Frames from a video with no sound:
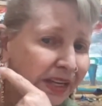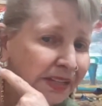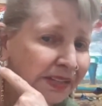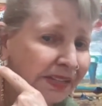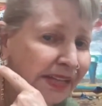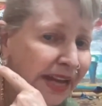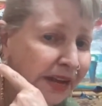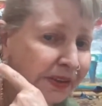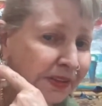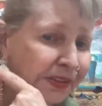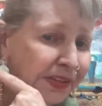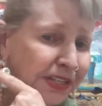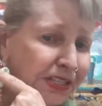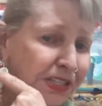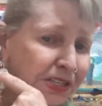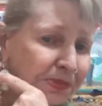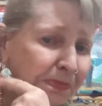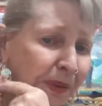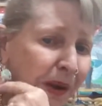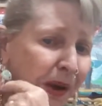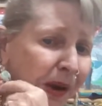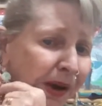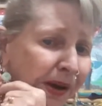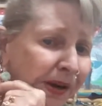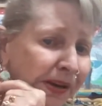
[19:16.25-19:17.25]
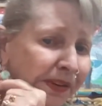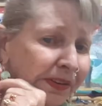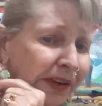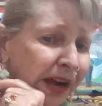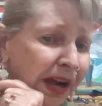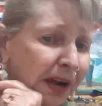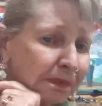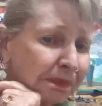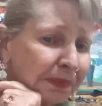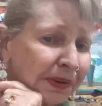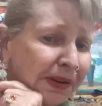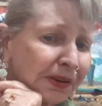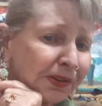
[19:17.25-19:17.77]
Now this part
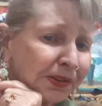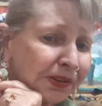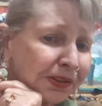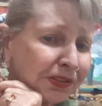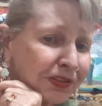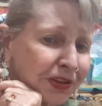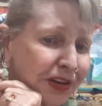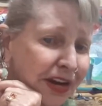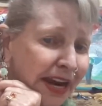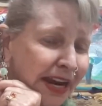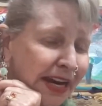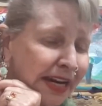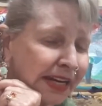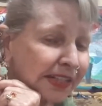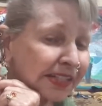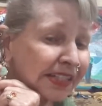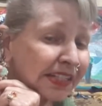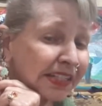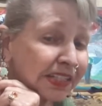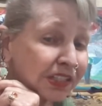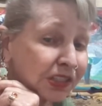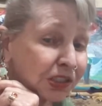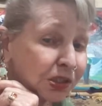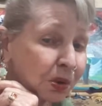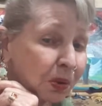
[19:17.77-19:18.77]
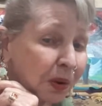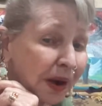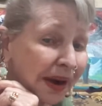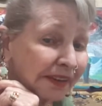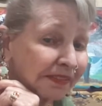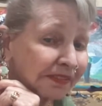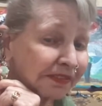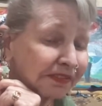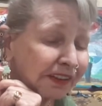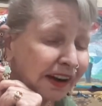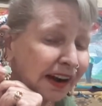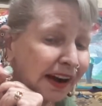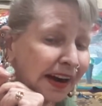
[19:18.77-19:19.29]
up here, jade, is quite
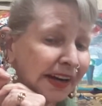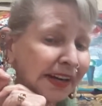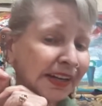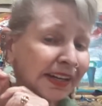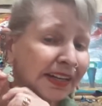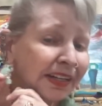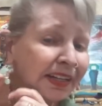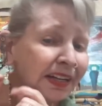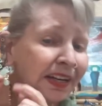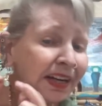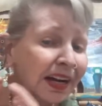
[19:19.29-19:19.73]
fine.